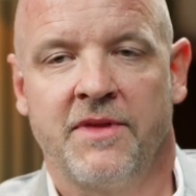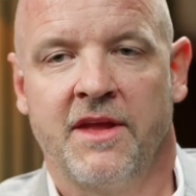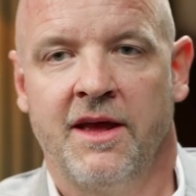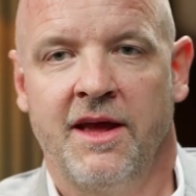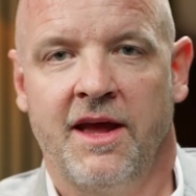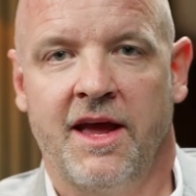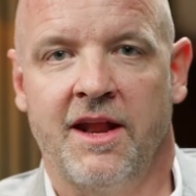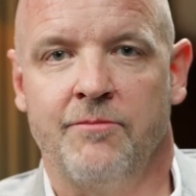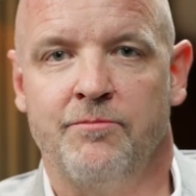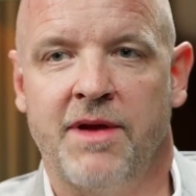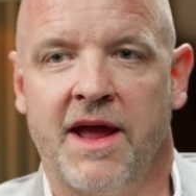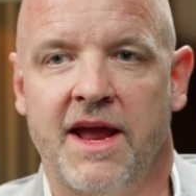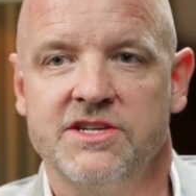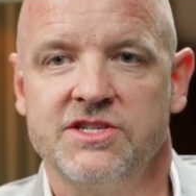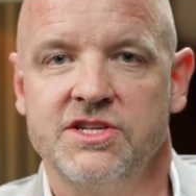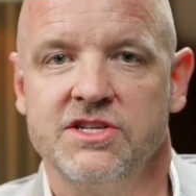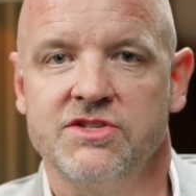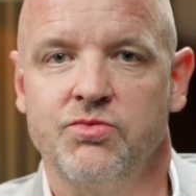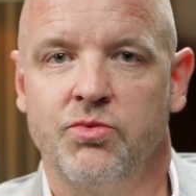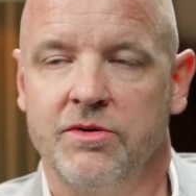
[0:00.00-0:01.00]
And
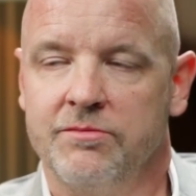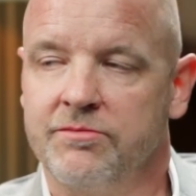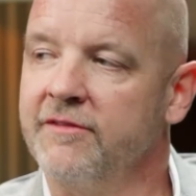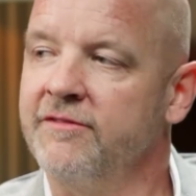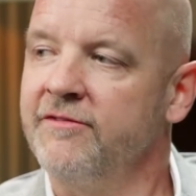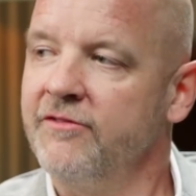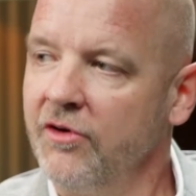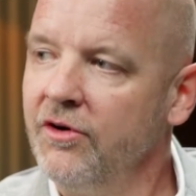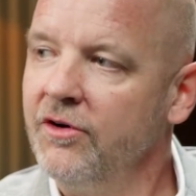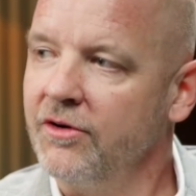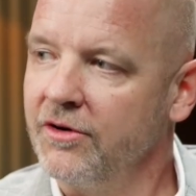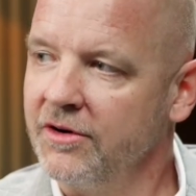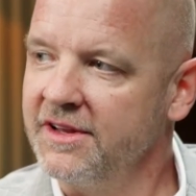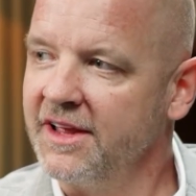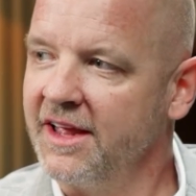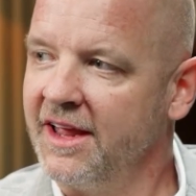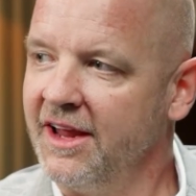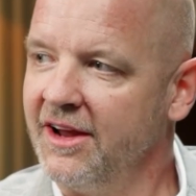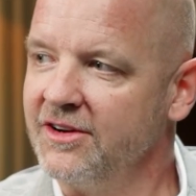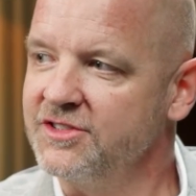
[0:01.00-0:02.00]
patients would prefer to
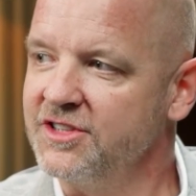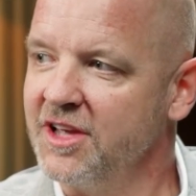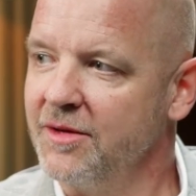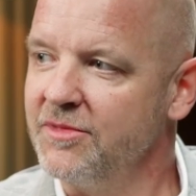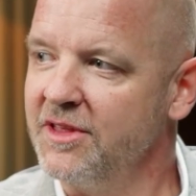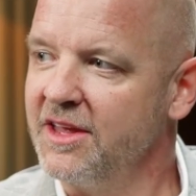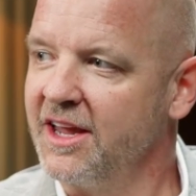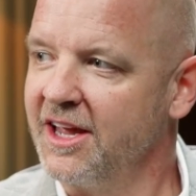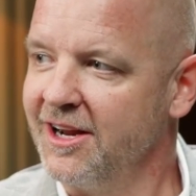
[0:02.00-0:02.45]
hear something